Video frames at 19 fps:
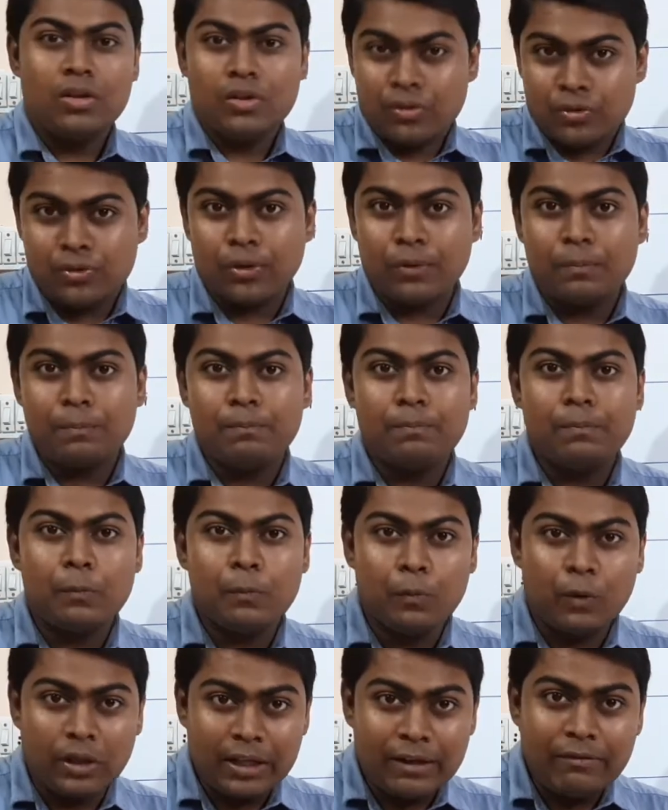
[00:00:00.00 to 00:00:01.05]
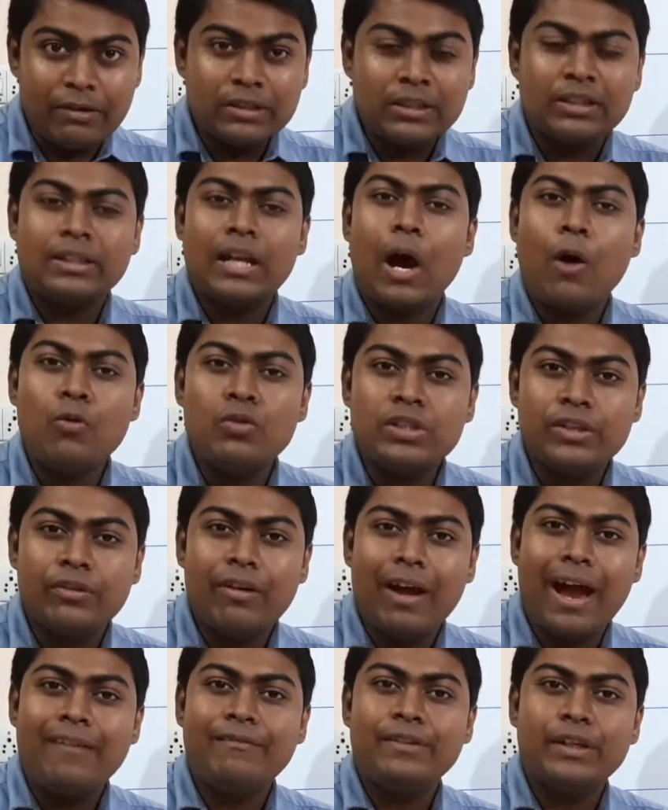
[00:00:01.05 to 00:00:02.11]
So whatever the doubts you
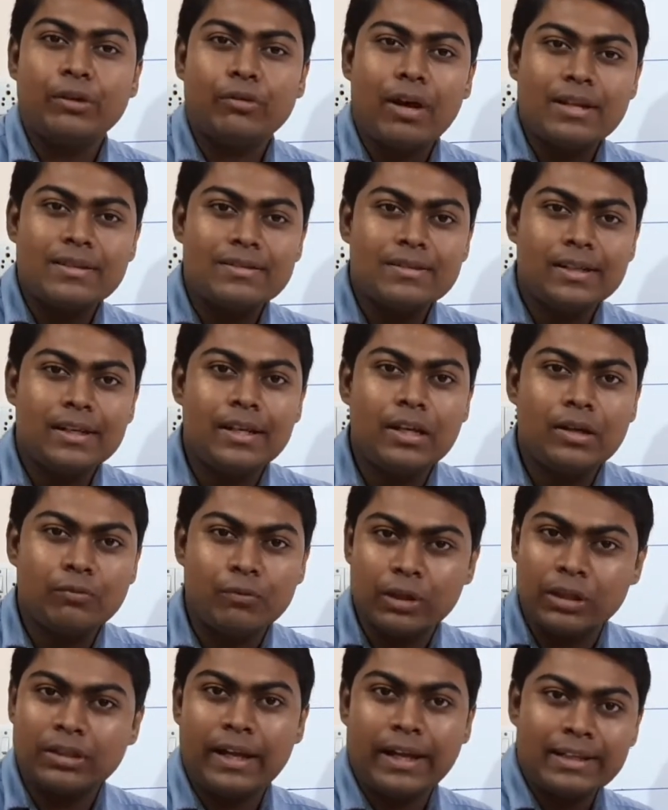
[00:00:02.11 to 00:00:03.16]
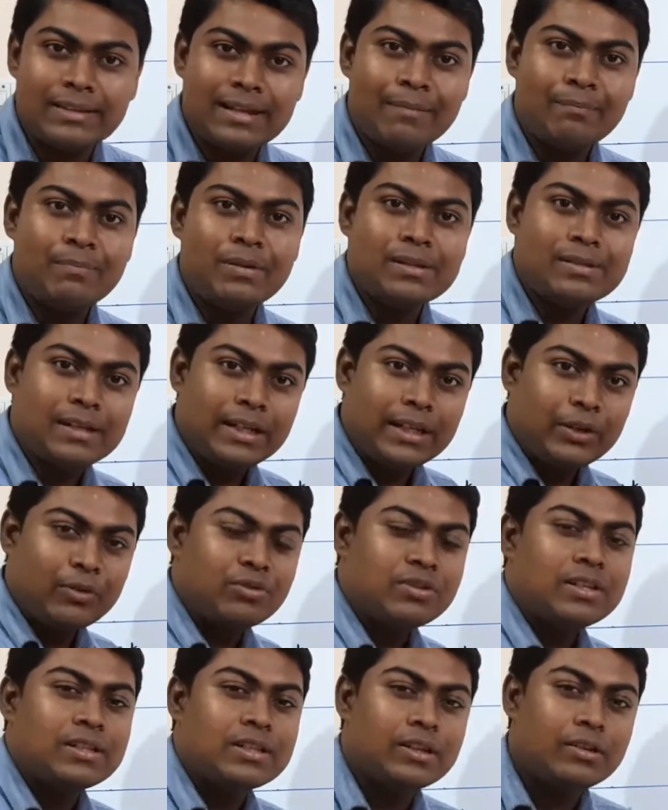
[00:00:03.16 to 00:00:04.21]
have, you can see what are the examples and
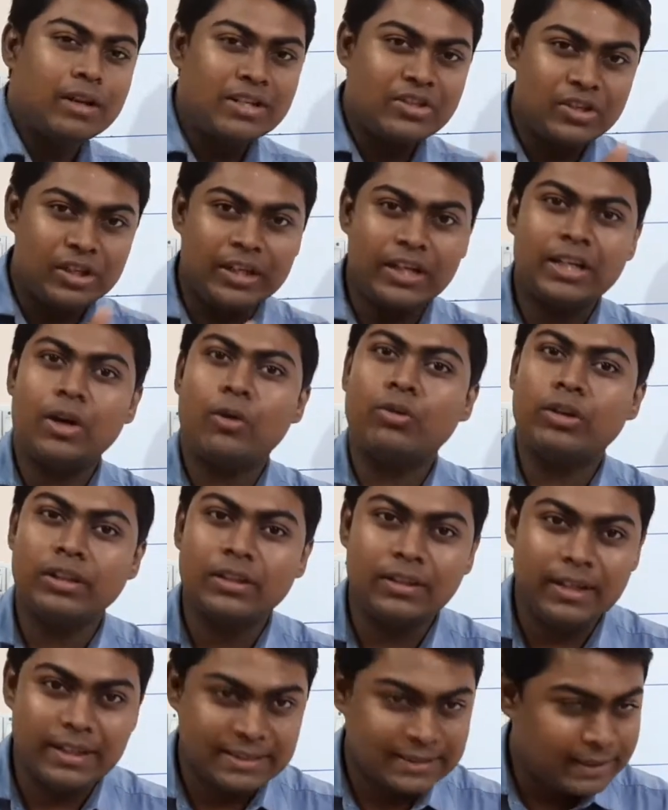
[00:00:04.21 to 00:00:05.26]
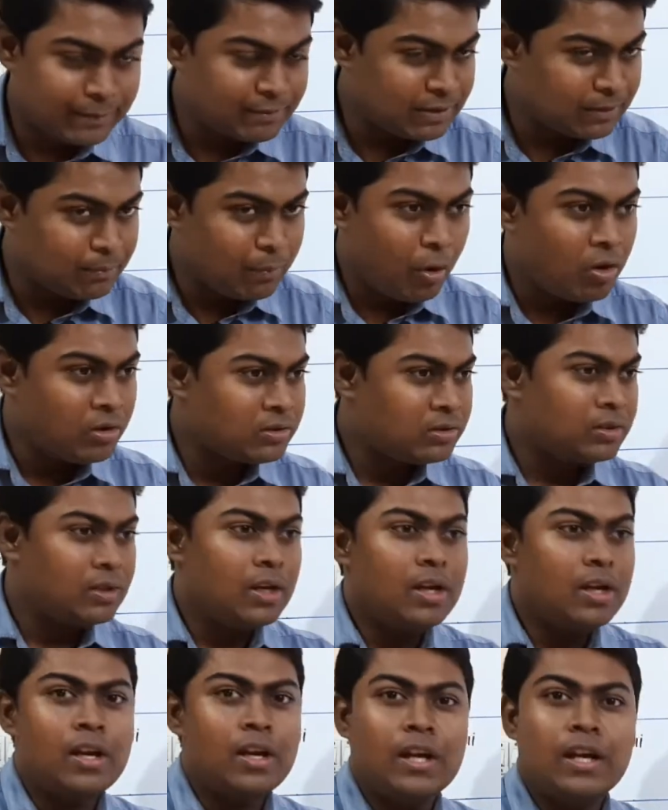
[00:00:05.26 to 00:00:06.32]
uses. You can check it out in the description box.
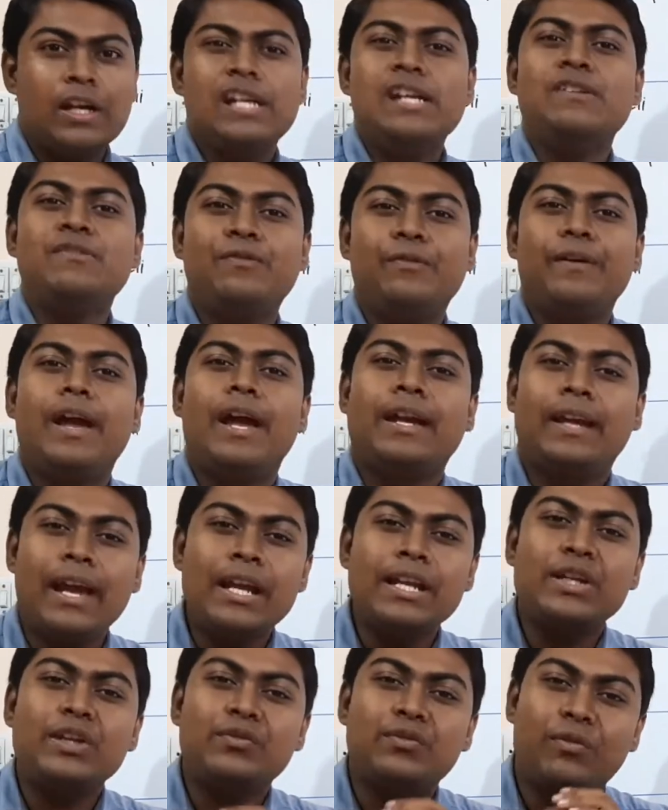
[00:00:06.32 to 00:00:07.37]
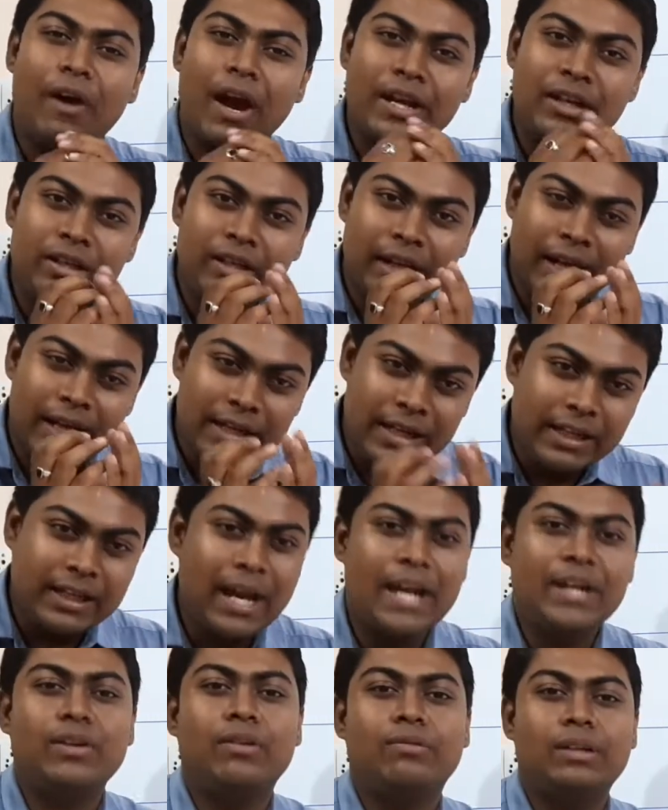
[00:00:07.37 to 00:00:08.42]
If again you find any
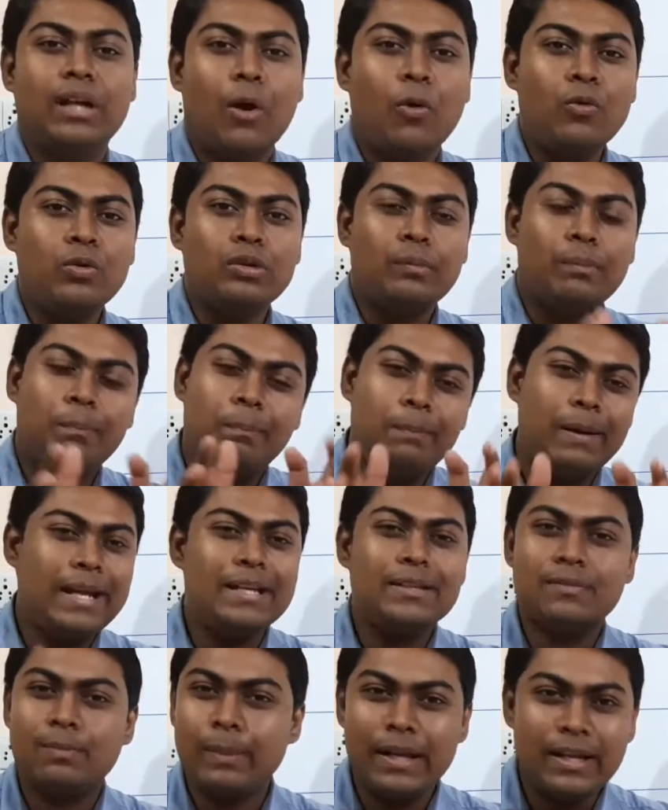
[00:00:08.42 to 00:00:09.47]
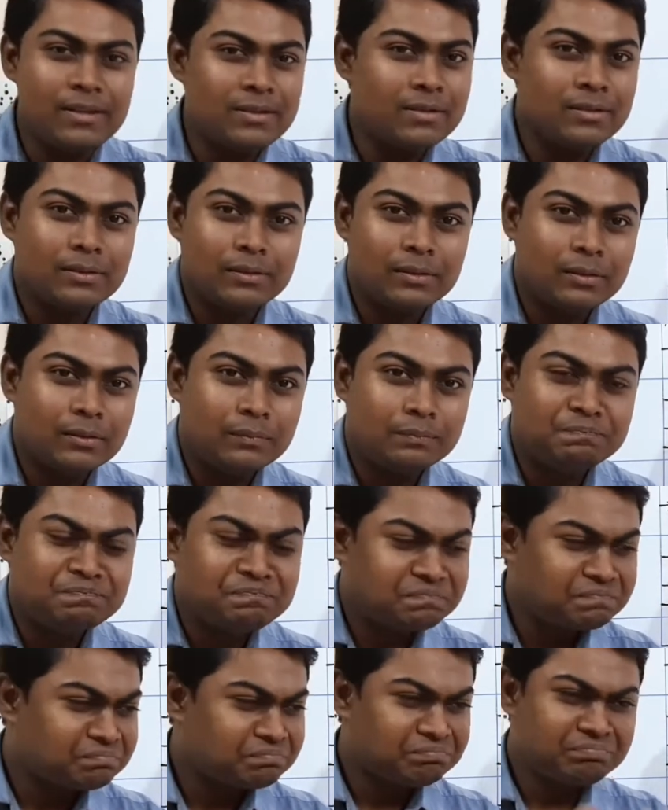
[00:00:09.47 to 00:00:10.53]
kind of doubt, please
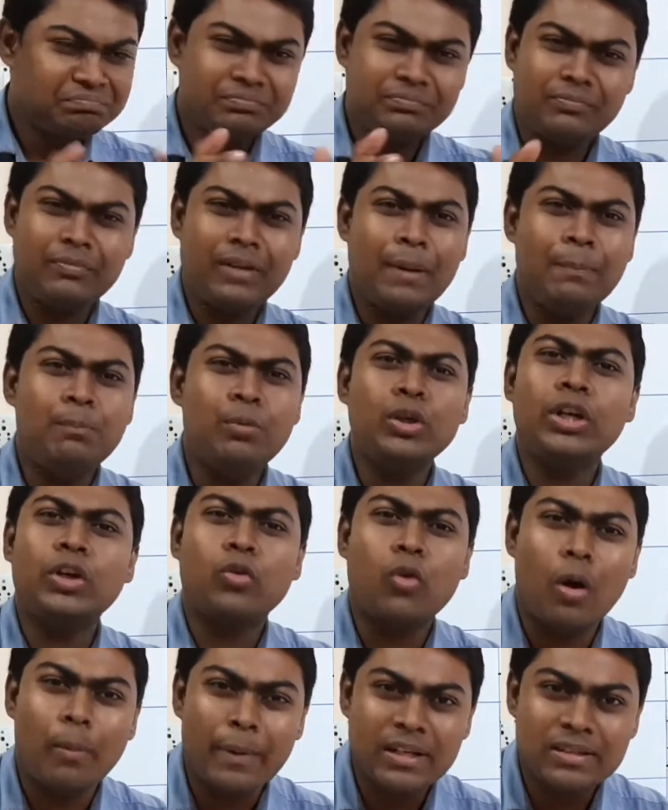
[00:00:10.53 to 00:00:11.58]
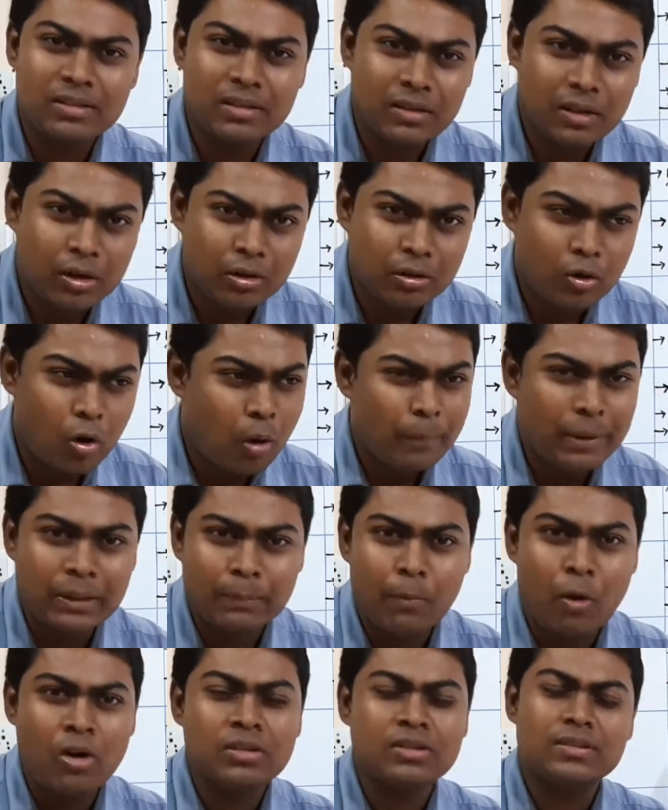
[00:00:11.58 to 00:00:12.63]
put your comments on our
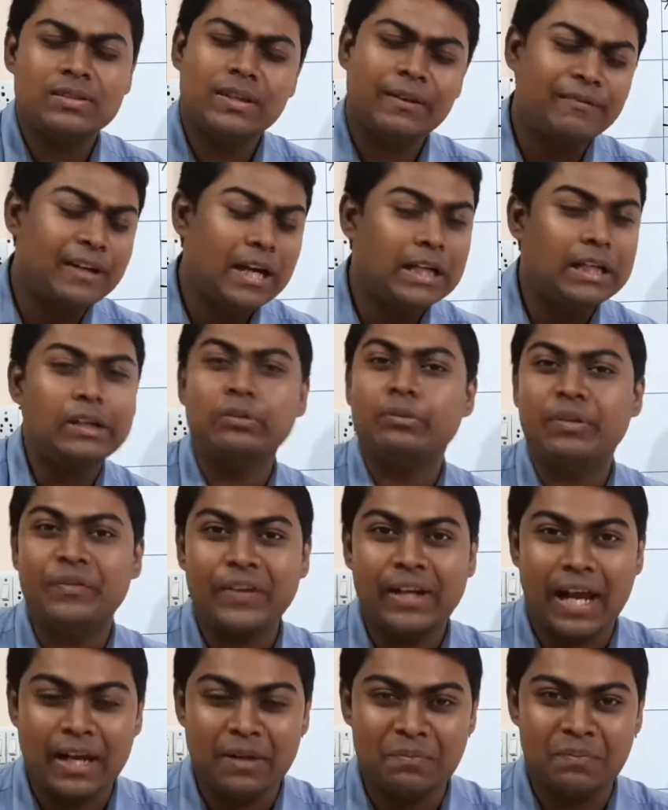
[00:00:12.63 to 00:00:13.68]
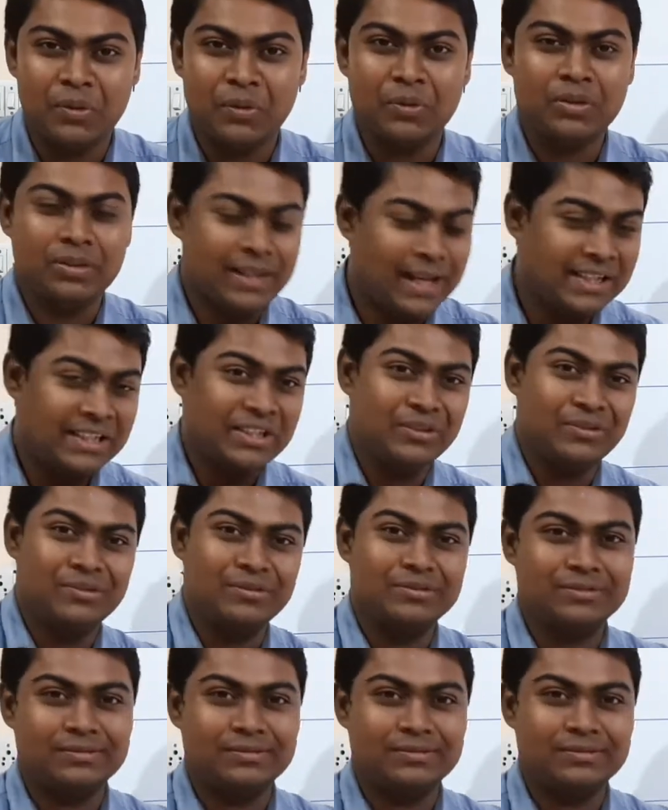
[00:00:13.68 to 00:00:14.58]
comment box. Definitely we will help you. Thank you.